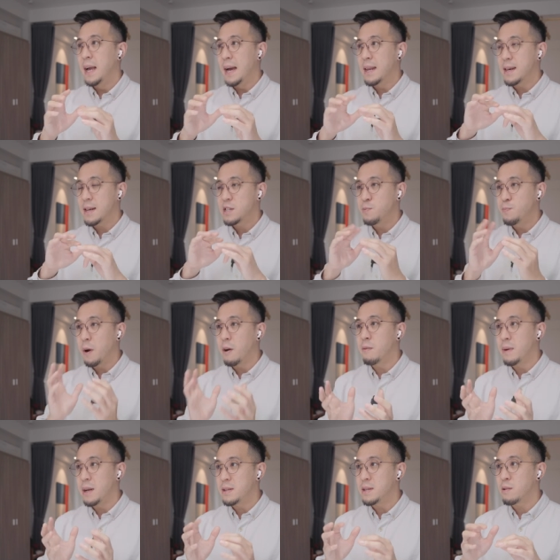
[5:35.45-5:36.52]
and
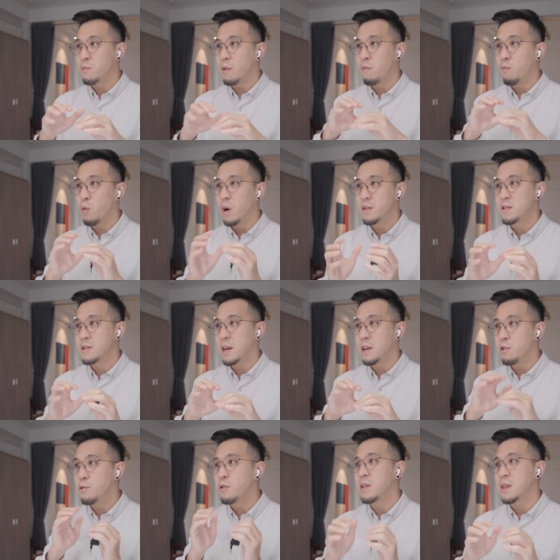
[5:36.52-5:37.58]
experimenting with ones
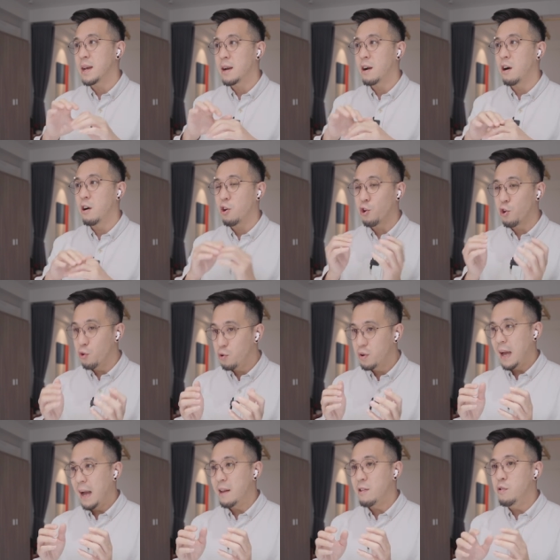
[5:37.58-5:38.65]
that you think are good
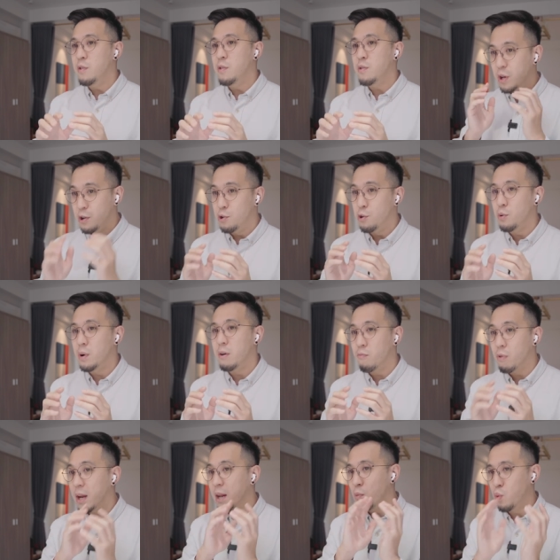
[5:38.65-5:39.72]
and you can do it
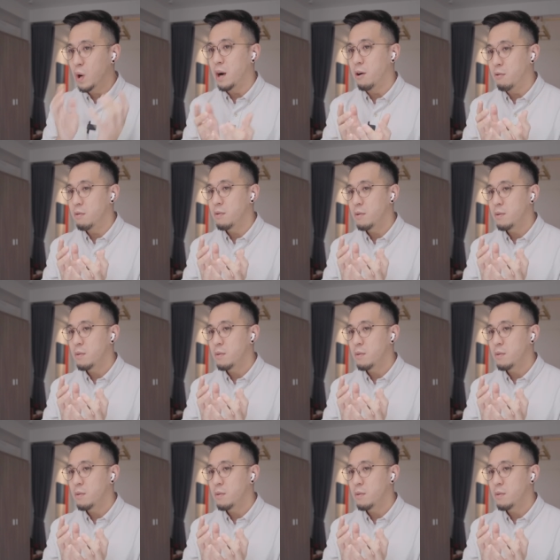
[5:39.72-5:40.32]
really well.